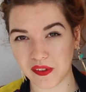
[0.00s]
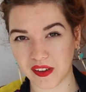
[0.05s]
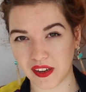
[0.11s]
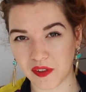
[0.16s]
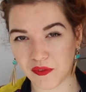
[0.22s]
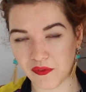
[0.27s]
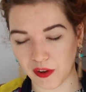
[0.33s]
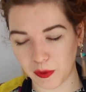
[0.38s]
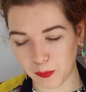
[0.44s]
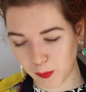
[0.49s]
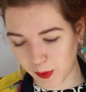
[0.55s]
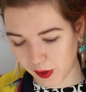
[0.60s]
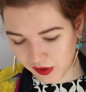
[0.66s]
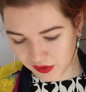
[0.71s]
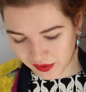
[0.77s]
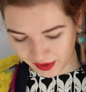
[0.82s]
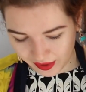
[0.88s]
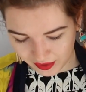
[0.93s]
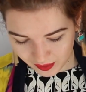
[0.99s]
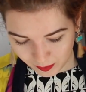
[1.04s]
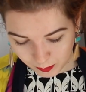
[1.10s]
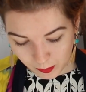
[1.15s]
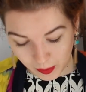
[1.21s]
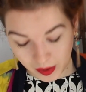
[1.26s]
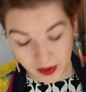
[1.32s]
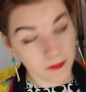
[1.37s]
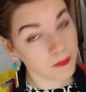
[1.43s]
was like a fun process,
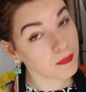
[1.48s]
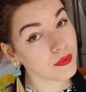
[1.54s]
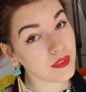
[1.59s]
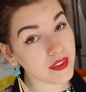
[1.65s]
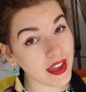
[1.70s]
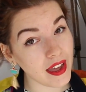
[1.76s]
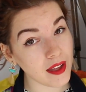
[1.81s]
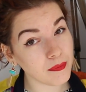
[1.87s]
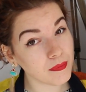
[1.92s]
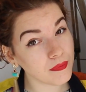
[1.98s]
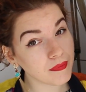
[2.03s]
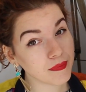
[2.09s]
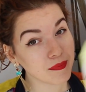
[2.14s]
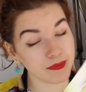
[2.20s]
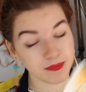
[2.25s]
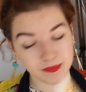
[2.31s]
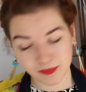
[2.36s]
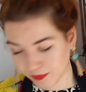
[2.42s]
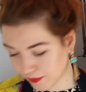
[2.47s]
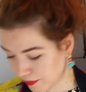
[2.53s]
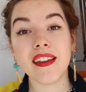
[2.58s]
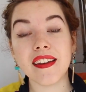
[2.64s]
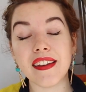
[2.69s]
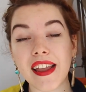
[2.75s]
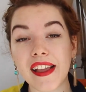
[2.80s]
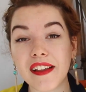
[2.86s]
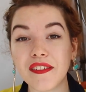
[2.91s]
but yeah.
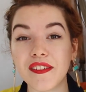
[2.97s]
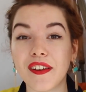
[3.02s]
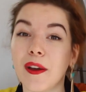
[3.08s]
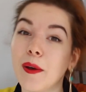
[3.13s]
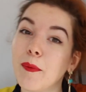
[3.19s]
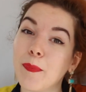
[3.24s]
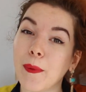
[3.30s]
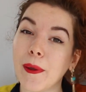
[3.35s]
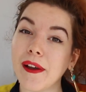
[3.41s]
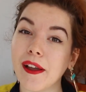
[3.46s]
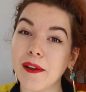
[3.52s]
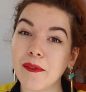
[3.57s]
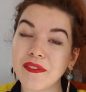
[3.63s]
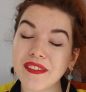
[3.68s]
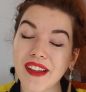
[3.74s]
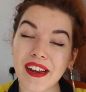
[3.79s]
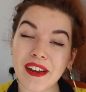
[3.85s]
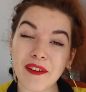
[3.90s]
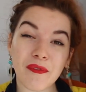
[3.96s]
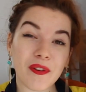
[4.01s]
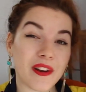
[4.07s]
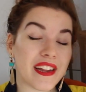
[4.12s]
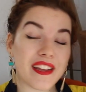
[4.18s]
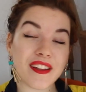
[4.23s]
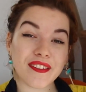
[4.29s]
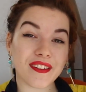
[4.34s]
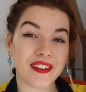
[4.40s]
Next up, I was getting
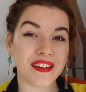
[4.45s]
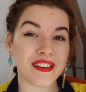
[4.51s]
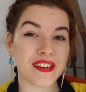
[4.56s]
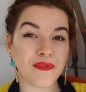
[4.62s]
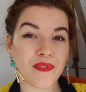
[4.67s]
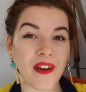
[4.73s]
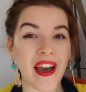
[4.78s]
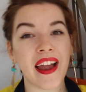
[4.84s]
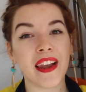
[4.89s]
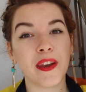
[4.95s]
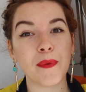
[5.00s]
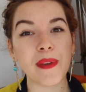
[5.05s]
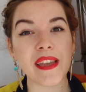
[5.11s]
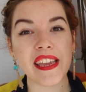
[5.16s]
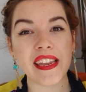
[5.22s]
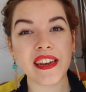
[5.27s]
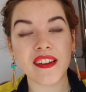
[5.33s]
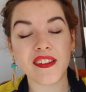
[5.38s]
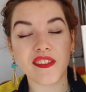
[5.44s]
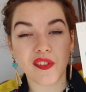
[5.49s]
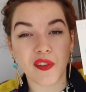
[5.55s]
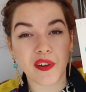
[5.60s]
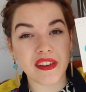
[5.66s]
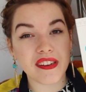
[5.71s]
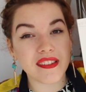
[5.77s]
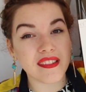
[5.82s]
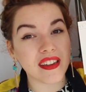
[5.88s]
really excited for Halloween, so
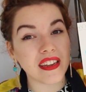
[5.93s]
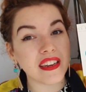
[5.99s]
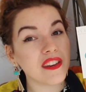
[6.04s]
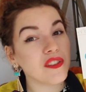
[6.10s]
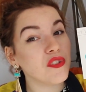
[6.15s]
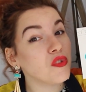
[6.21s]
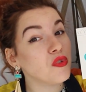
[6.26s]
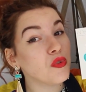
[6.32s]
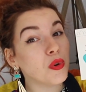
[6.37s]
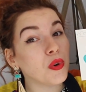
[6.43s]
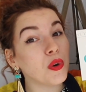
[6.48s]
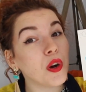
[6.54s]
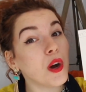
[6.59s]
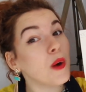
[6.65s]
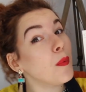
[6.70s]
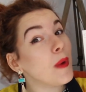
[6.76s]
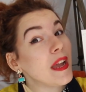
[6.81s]
I decided to draw a